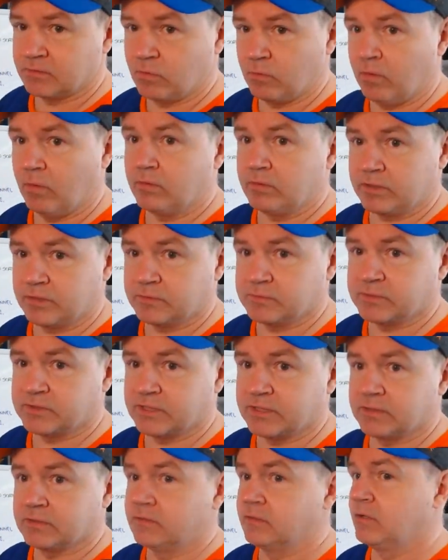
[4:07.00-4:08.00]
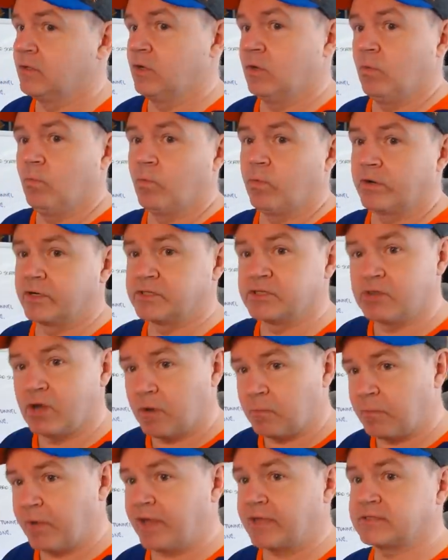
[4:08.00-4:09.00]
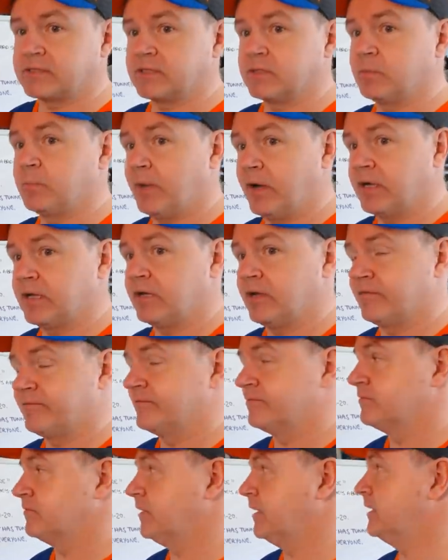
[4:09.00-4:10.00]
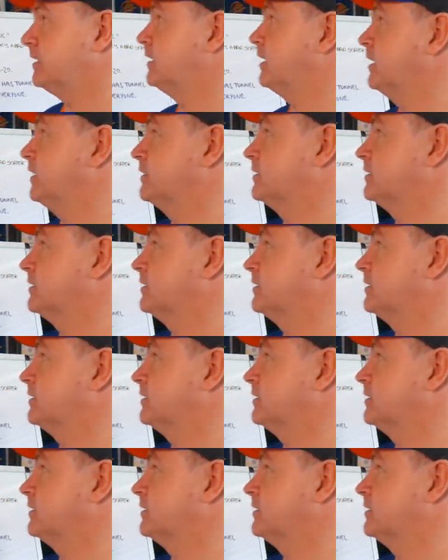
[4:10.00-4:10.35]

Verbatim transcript: quote comes in, where he's not passing the puck enough, right? And